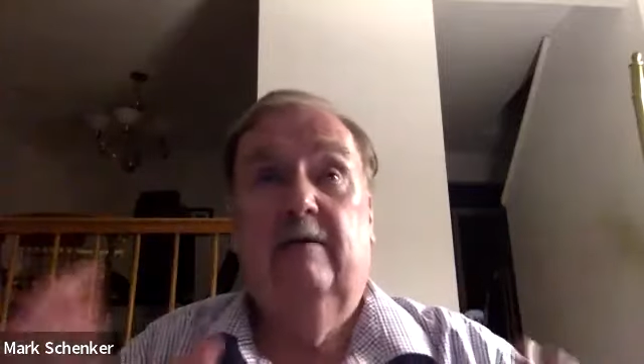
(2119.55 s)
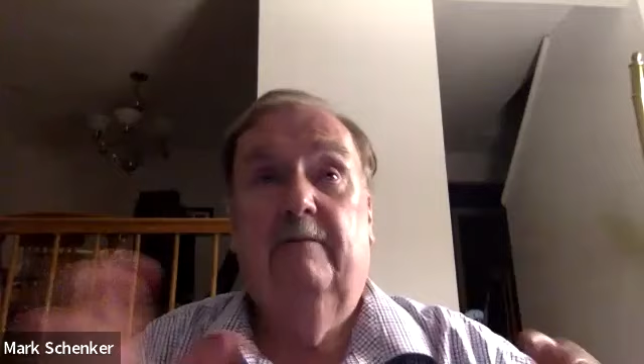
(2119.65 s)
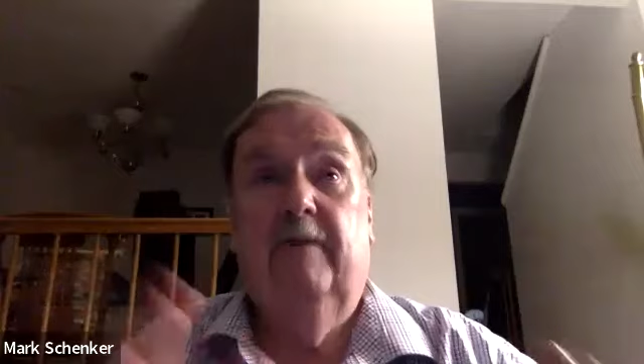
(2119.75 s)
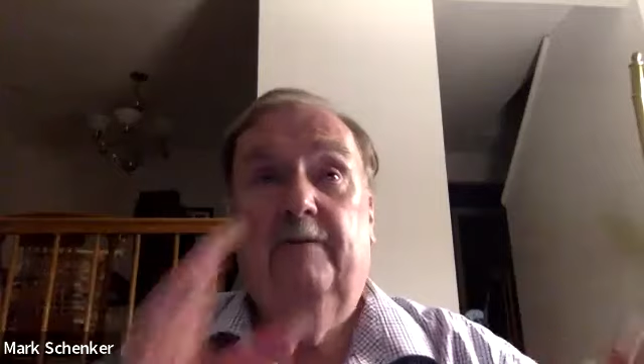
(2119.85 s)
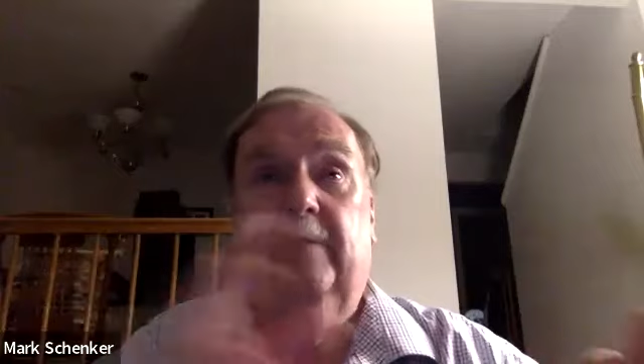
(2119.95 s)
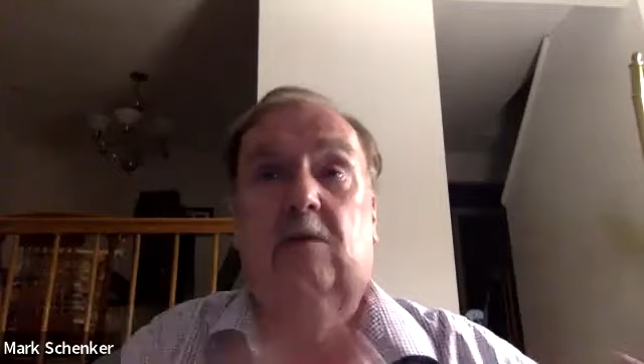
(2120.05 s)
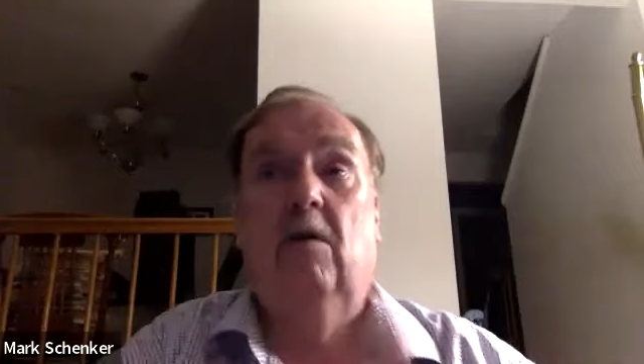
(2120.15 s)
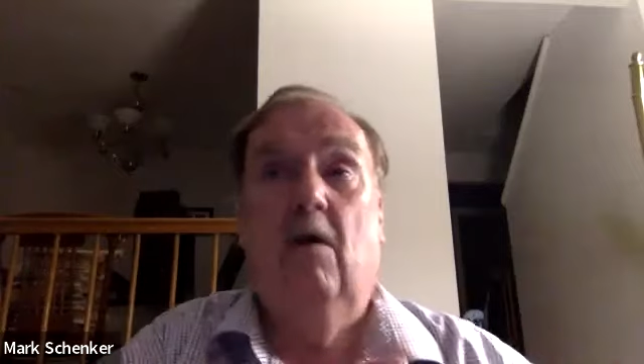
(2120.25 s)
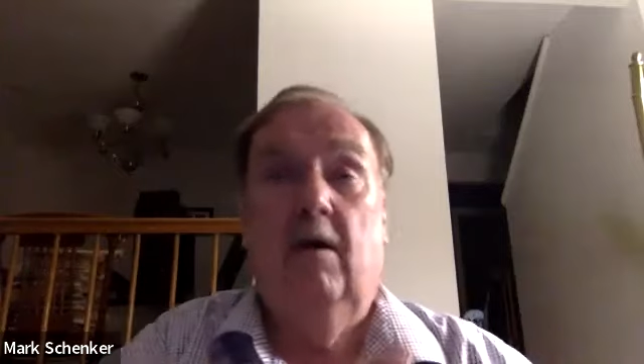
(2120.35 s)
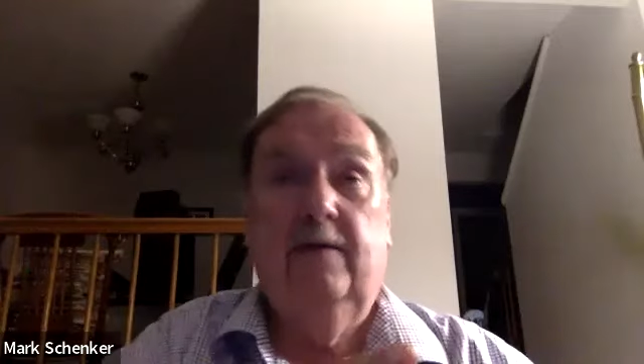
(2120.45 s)
but
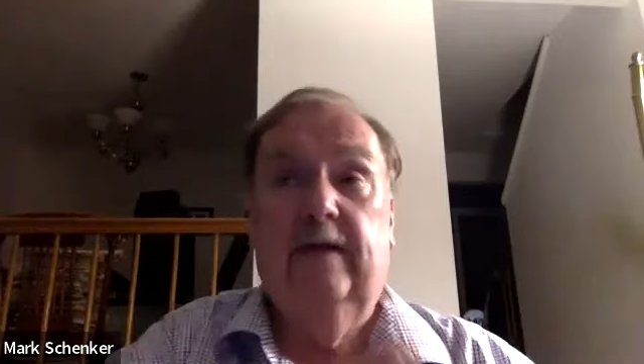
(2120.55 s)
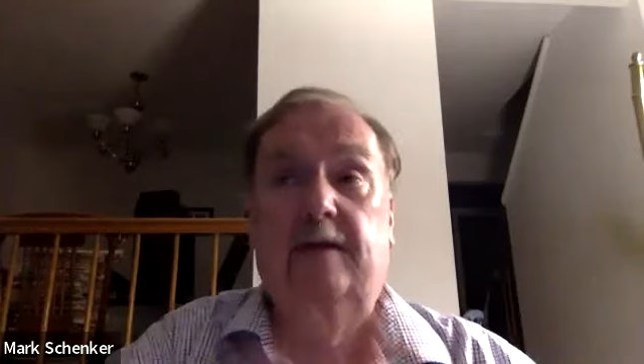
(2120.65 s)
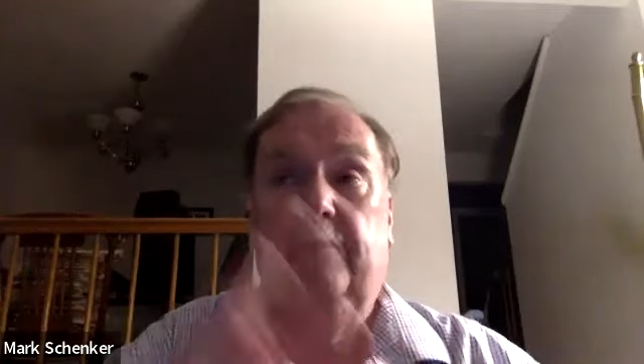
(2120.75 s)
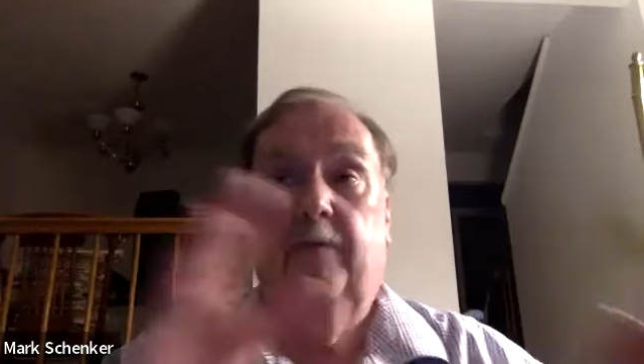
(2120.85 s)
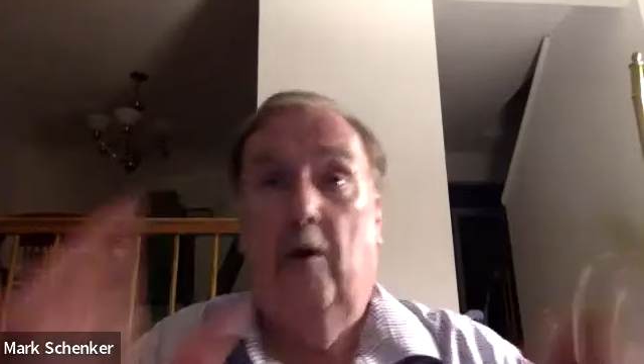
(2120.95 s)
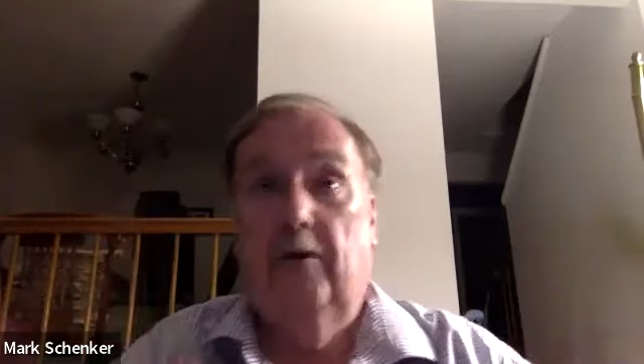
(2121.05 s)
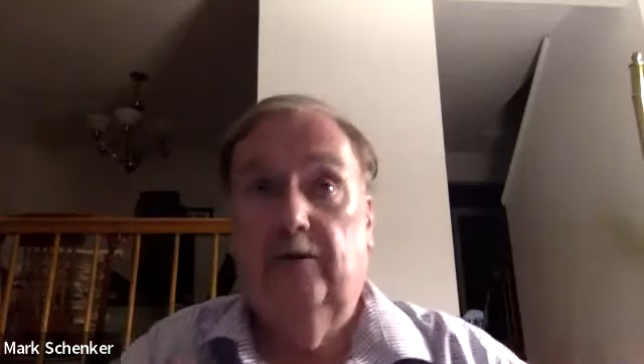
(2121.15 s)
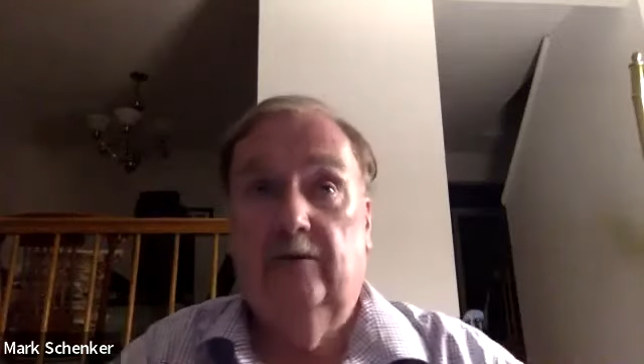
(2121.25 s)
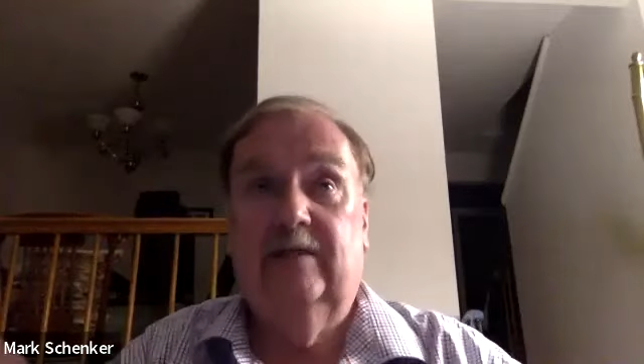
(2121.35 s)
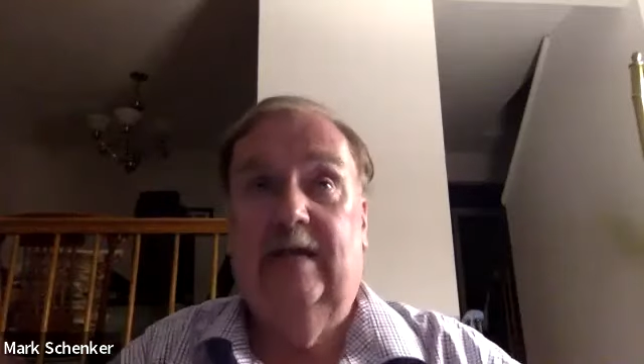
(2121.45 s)
because they're the
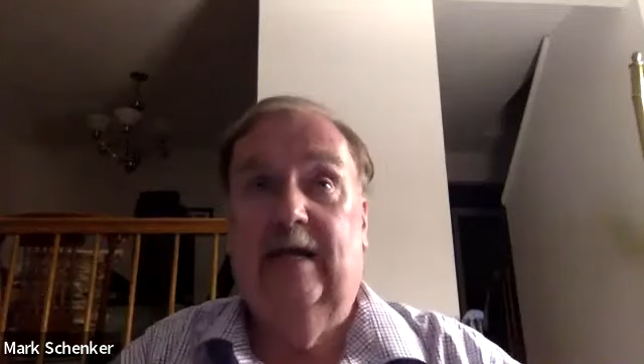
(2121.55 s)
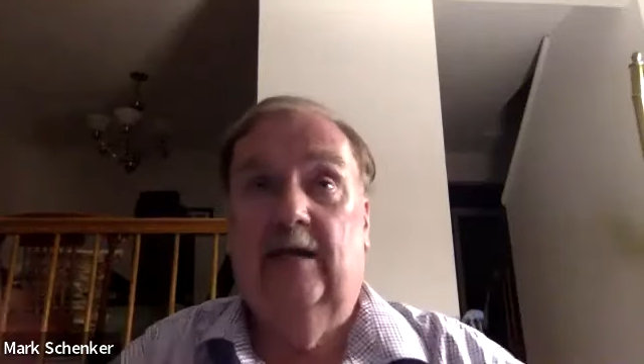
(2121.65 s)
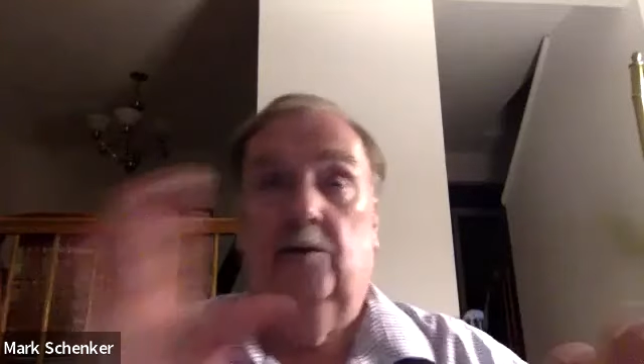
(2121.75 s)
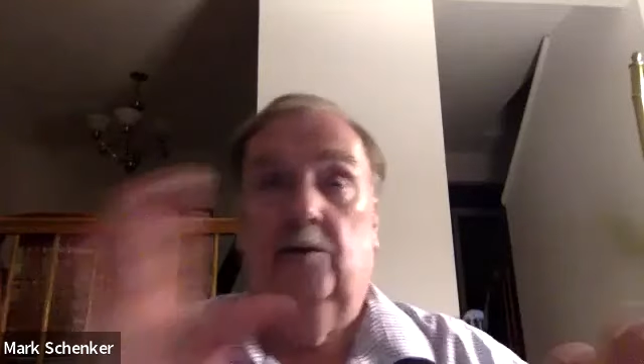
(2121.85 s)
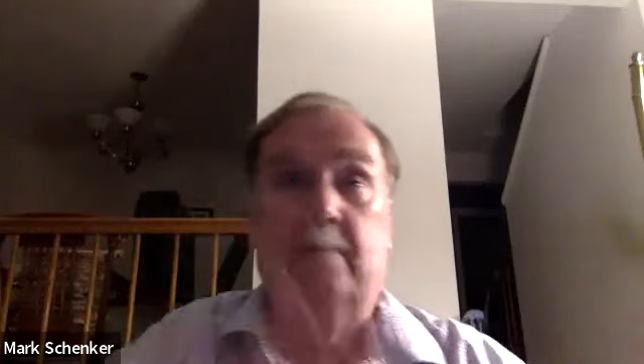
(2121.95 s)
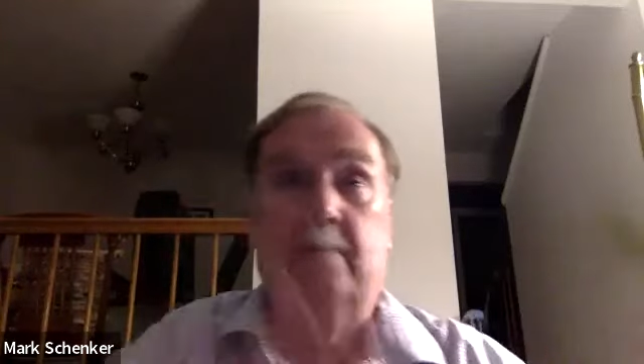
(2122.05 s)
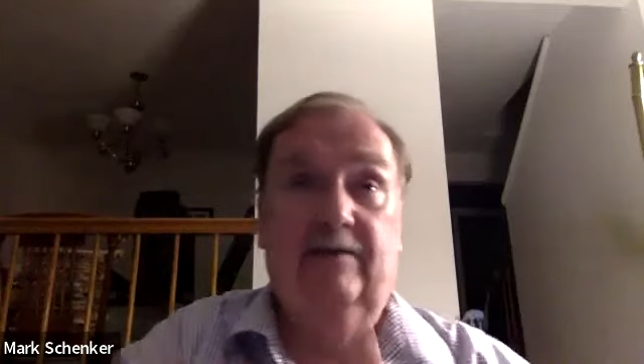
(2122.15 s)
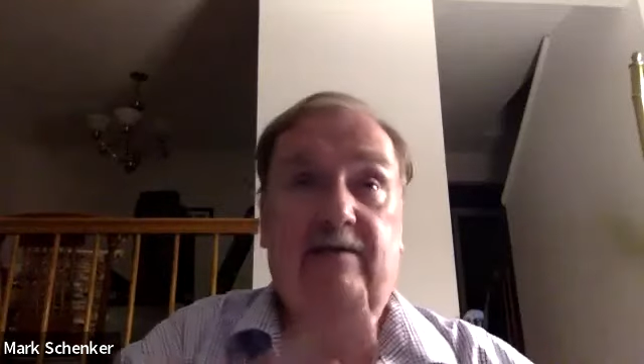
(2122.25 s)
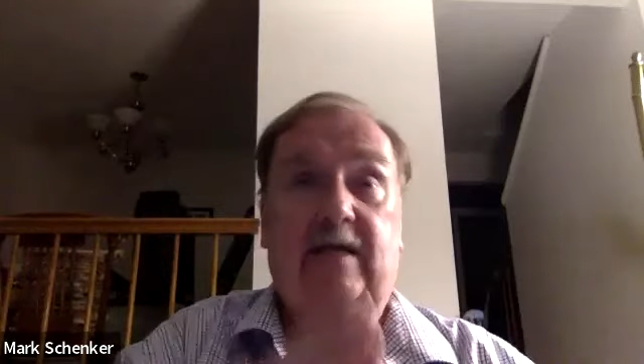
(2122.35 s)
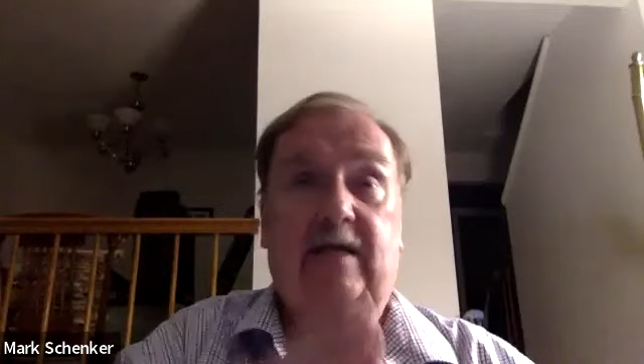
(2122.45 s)
Pardner's Tale, the
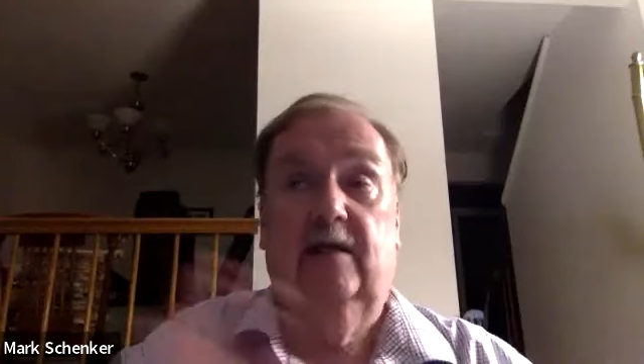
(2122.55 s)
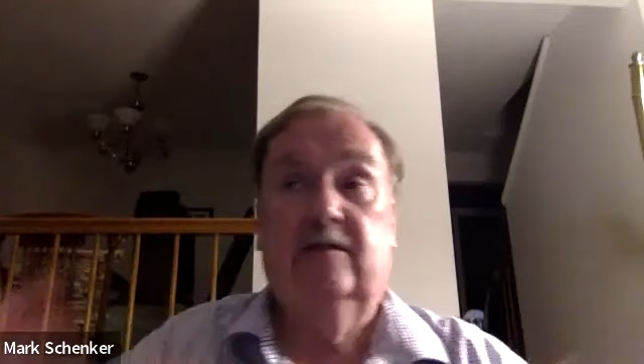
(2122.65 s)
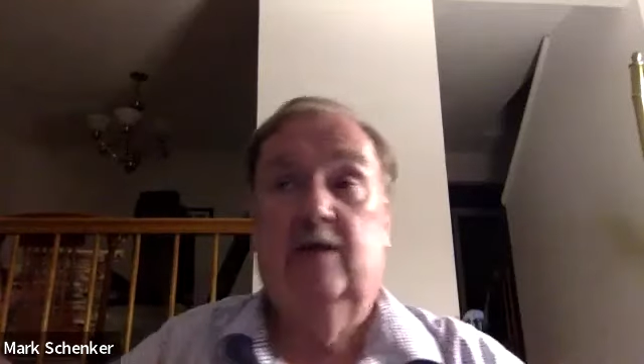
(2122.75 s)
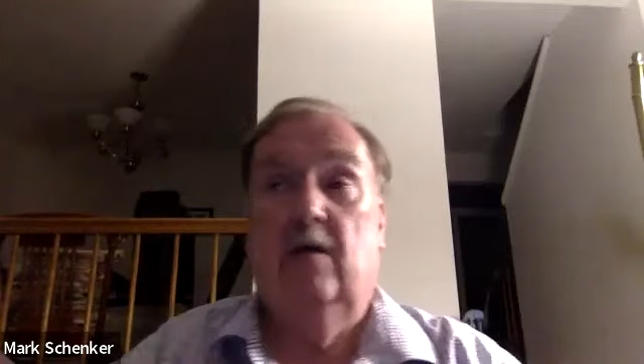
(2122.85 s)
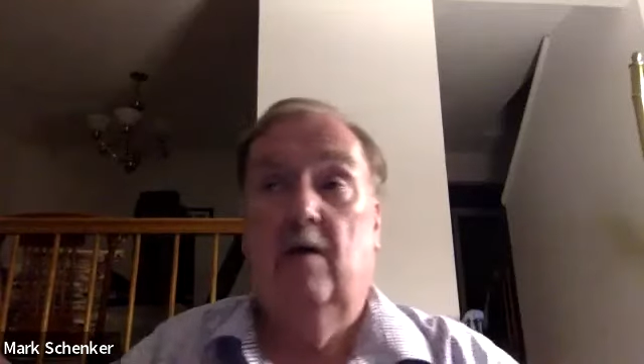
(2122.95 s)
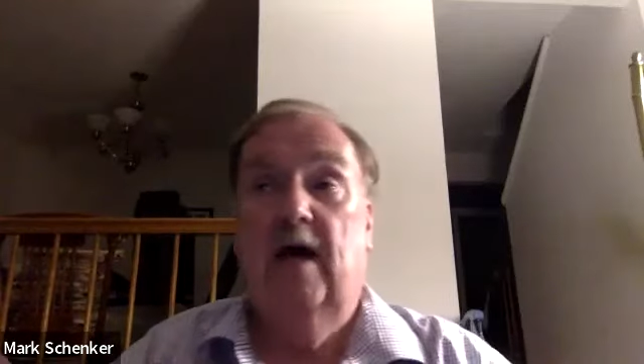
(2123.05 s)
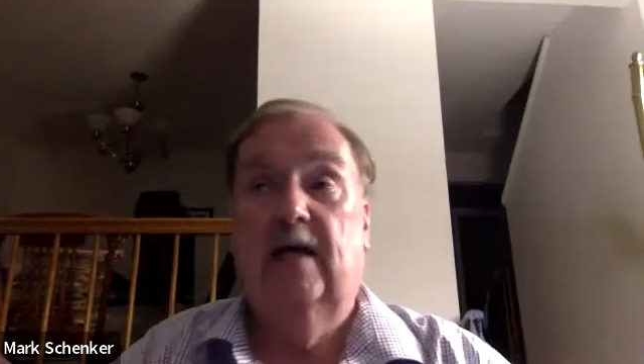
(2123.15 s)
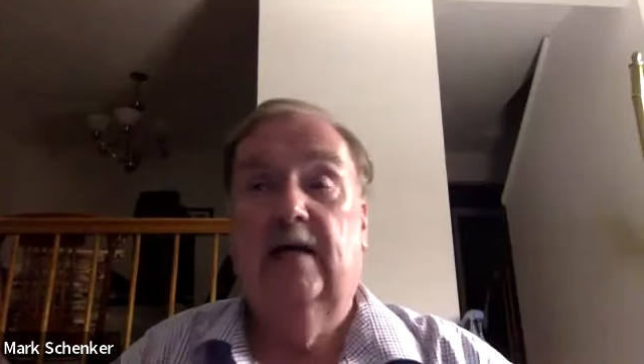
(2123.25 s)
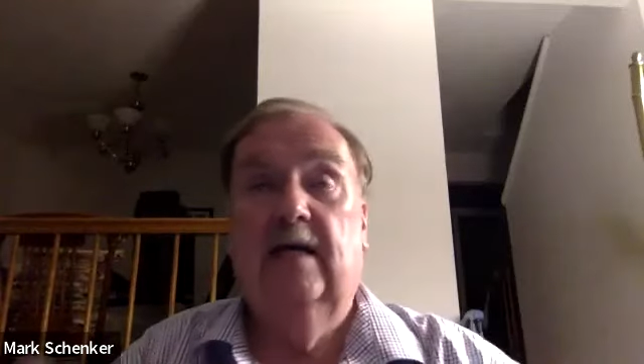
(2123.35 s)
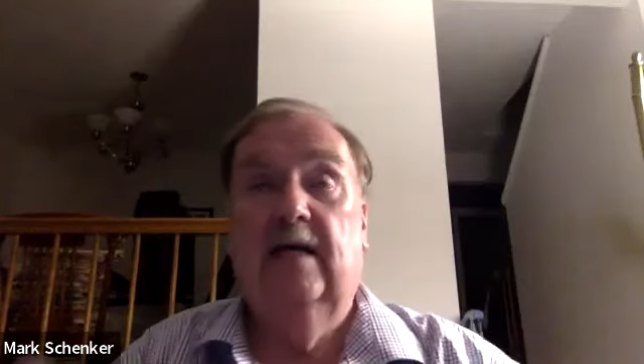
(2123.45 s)
Reeve's Tale, and so
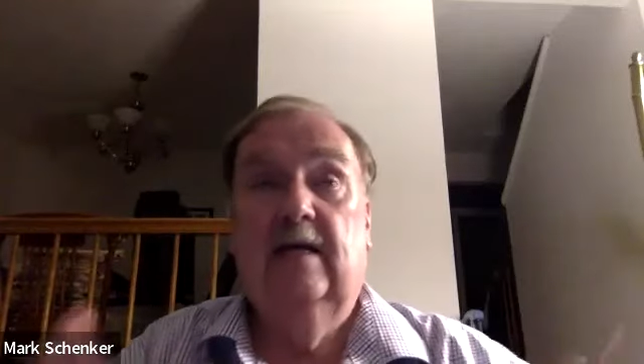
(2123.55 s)
on,